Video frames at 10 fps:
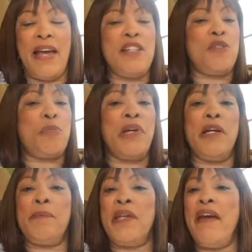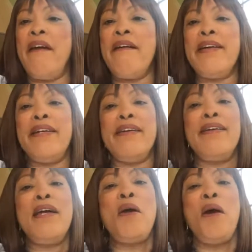I spray up the area